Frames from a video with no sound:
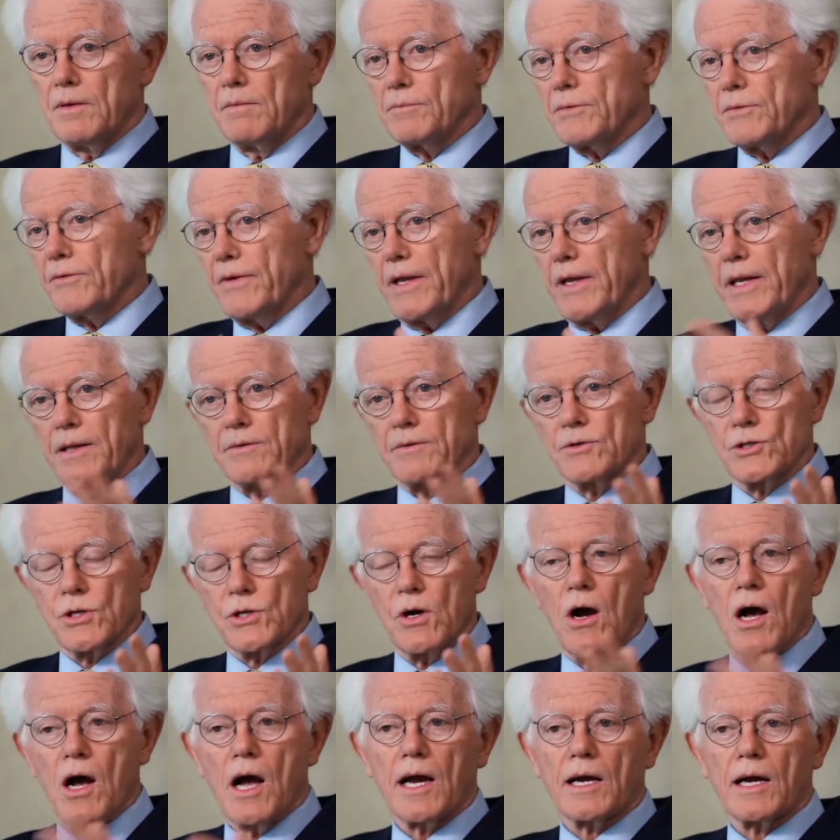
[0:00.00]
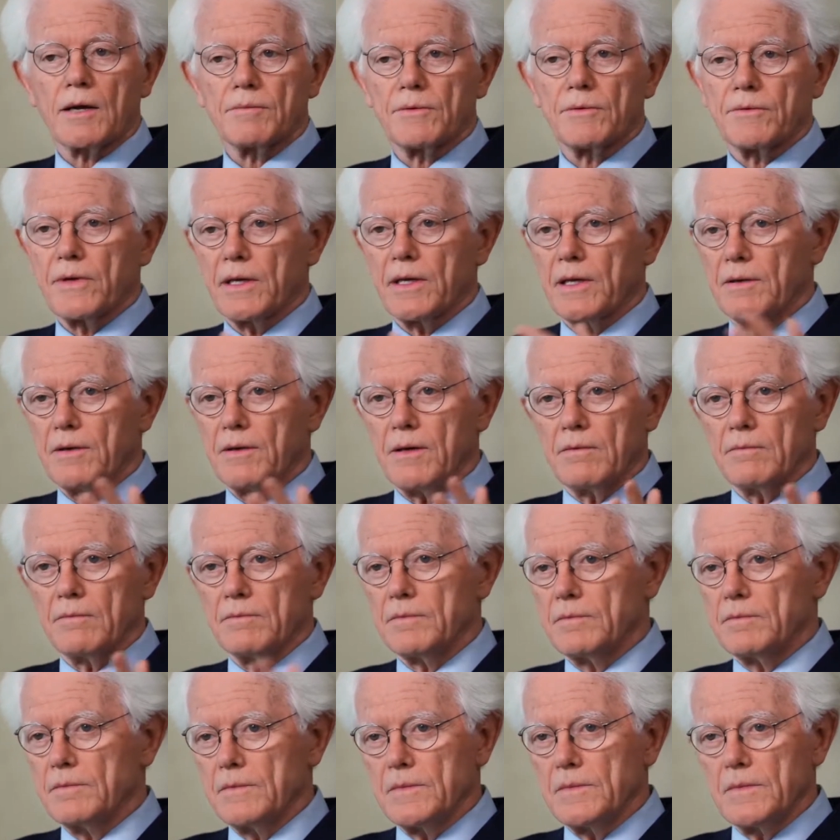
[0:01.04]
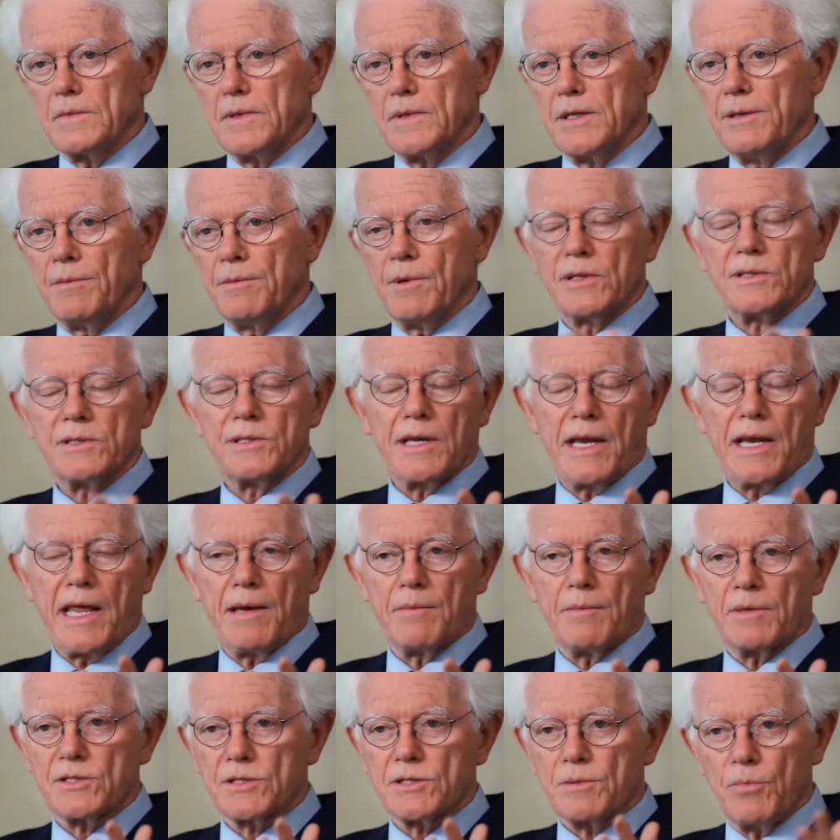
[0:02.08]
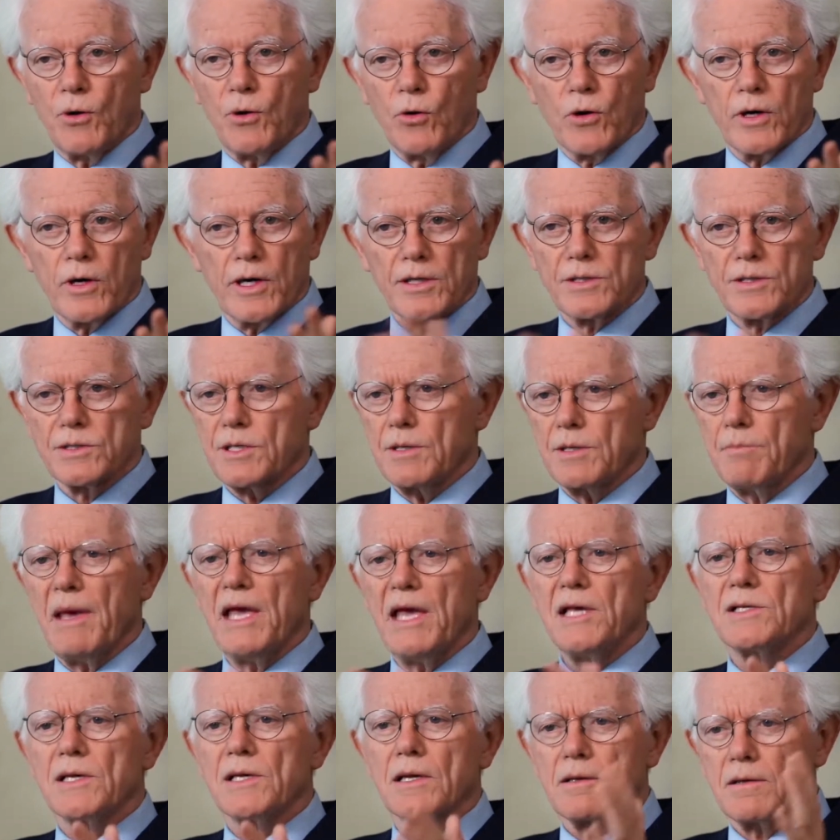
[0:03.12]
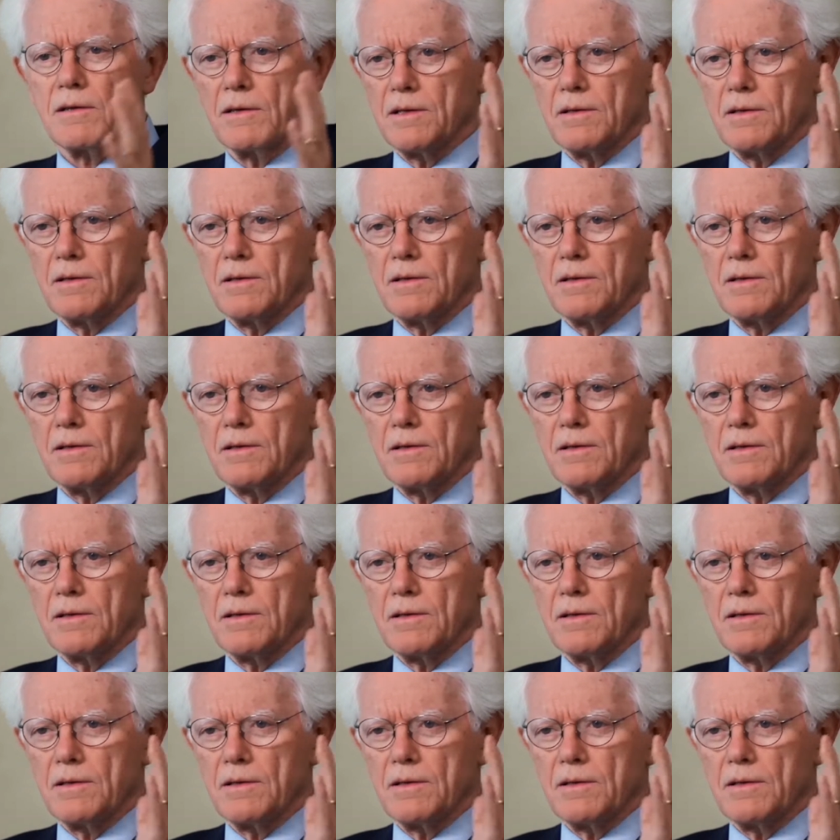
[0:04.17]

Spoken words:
preventing shock, preventing hemodynamic support. It's amazing.